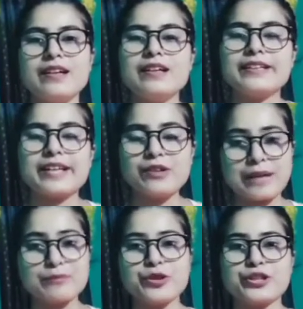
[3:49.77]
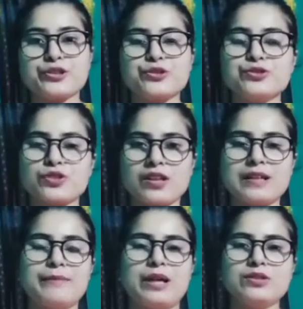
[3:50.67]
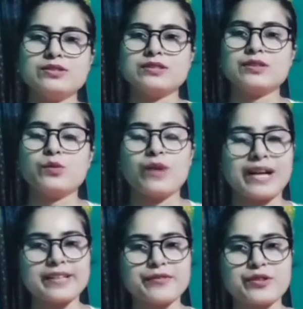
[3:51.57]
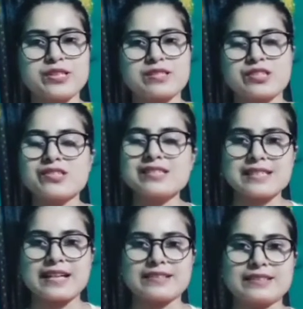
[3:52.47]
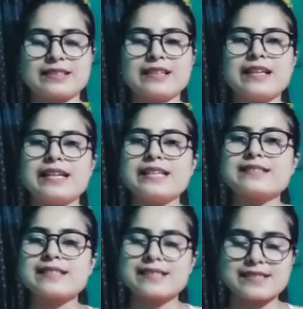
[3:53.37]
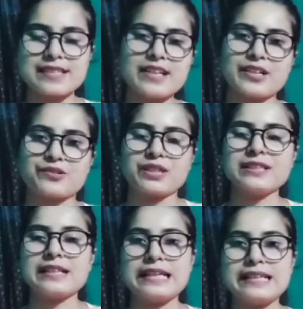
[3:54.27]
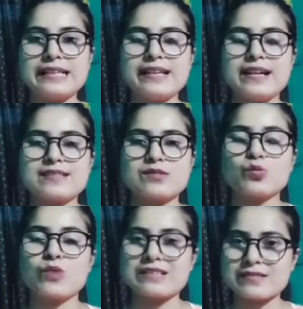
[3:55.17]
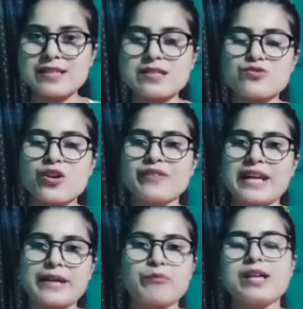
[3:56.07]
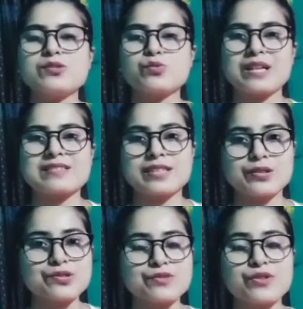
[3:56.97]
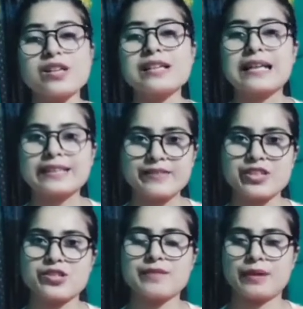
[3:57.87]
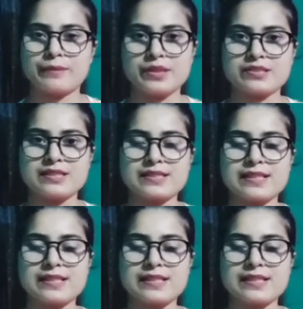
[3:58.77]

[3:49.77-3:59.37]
Now I'm going to talk about why deforestation started. In 1600, India's 1/6 of landmass was used for cultivation purposes.